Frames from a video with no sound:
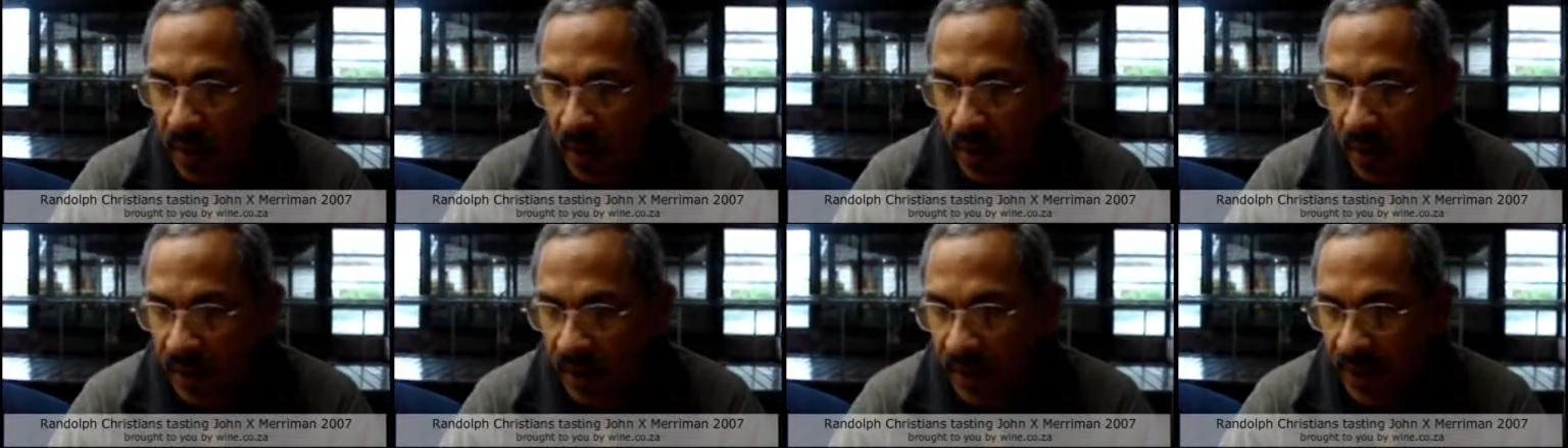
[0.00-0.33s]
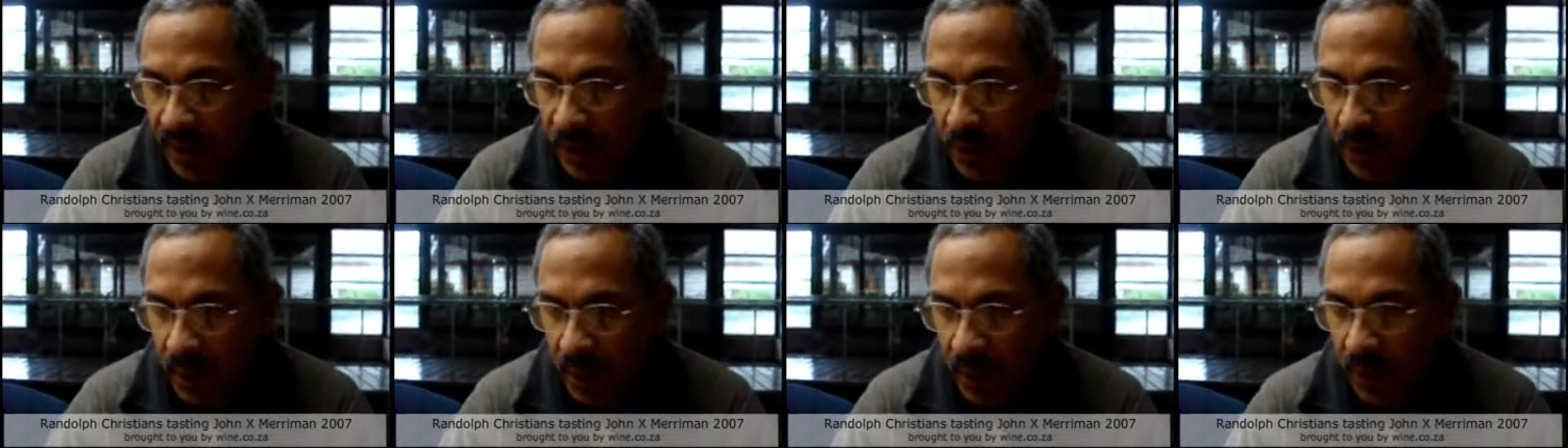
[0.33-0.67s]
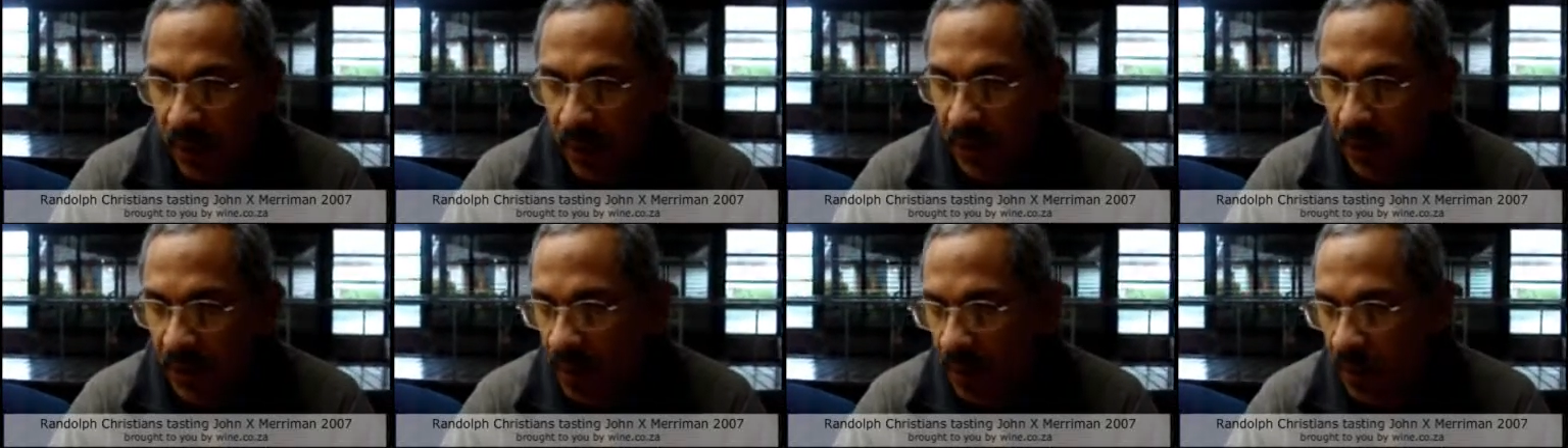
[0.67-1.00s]
And what I
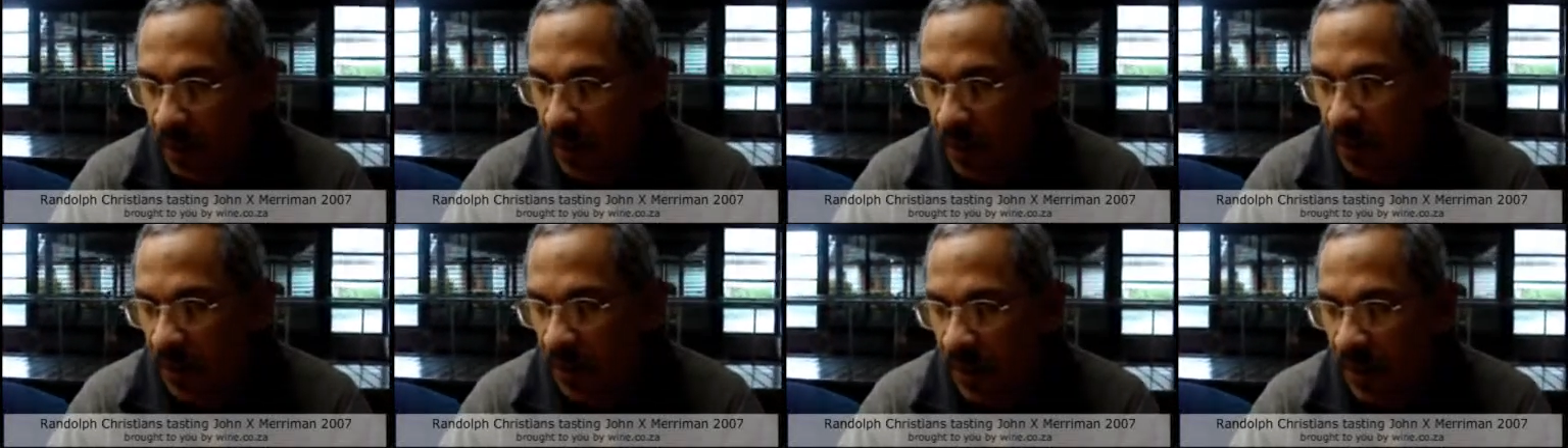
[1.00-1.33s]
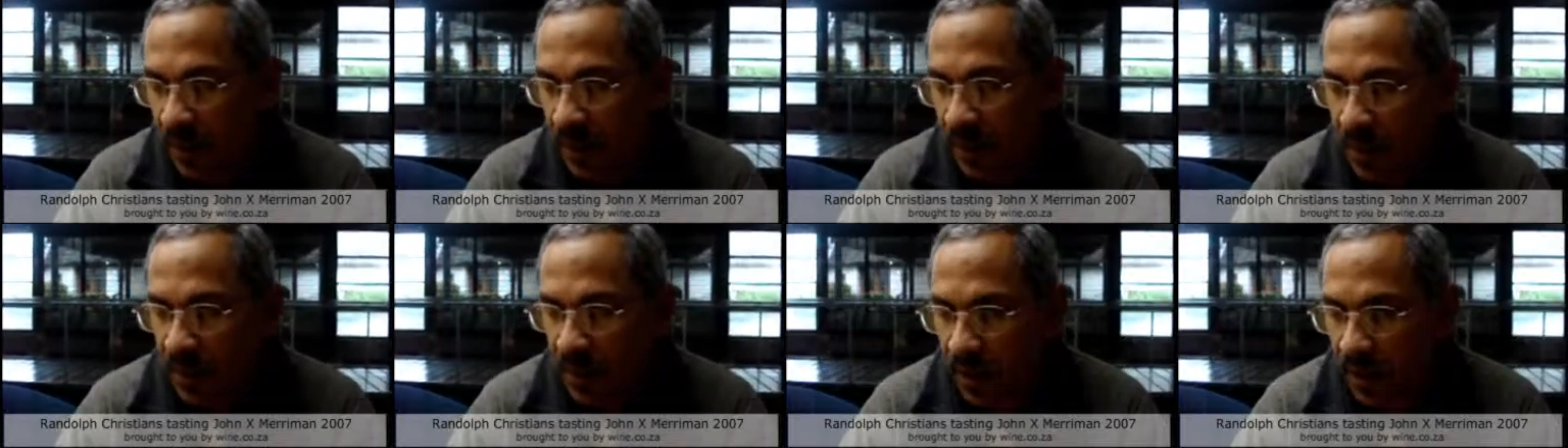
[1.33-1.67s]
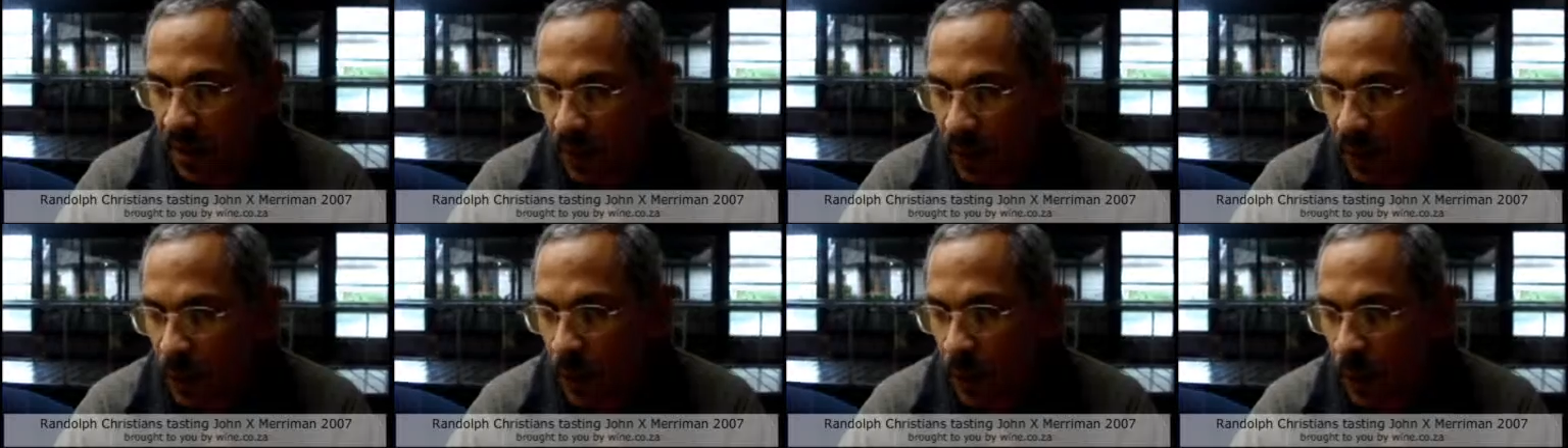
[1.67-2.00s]
found that
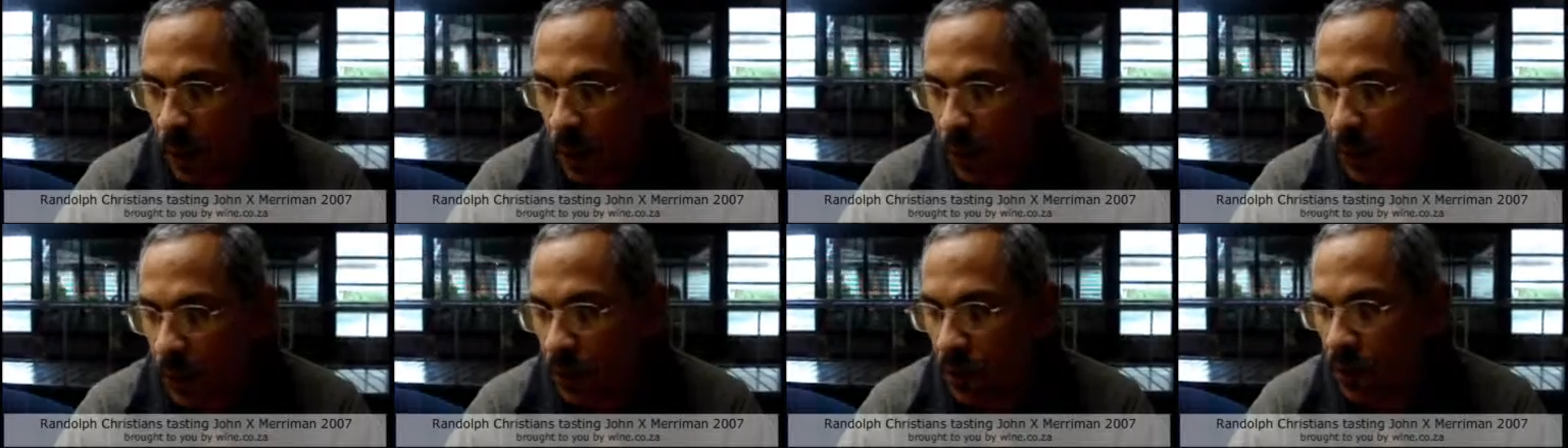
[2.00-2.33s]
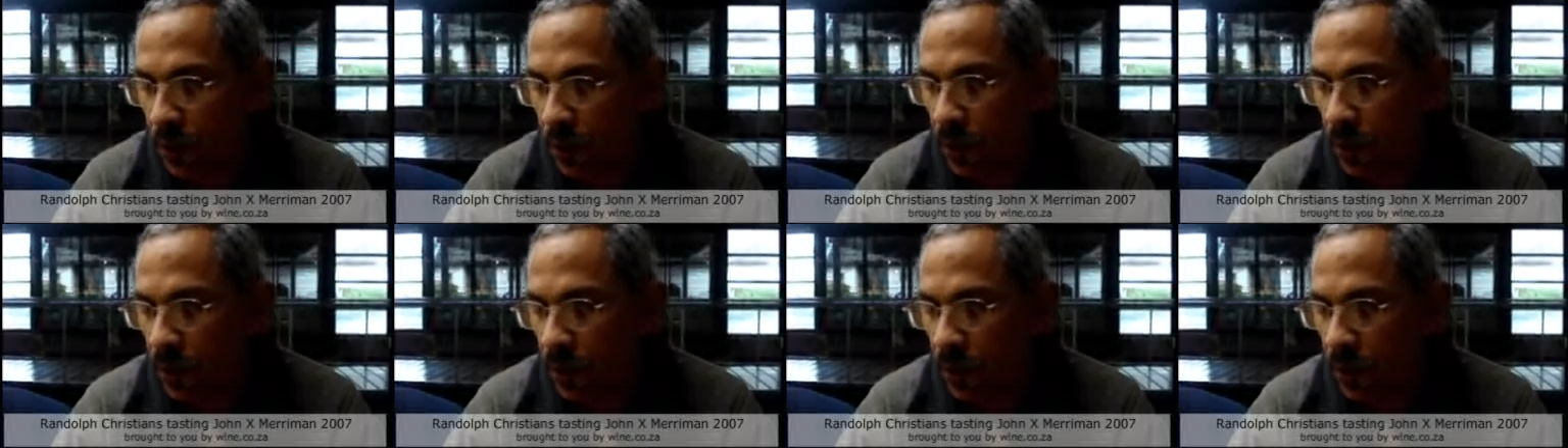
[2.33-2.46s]
soil